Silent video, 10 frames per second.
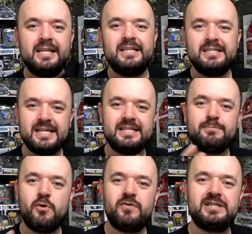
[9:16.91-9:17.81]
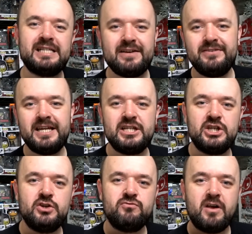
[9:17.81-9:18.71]
It's more of a safety
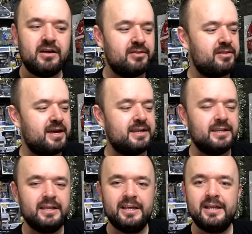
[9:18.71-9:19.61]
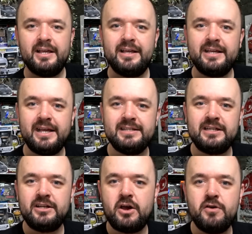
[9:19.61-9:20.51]
issue rather than is it
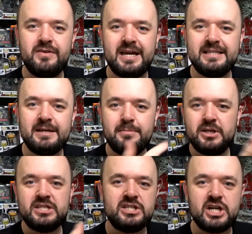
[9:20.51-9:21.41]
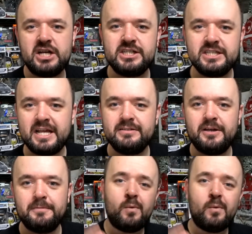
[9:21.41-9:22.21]
going to overheat it because it's charging at the same time.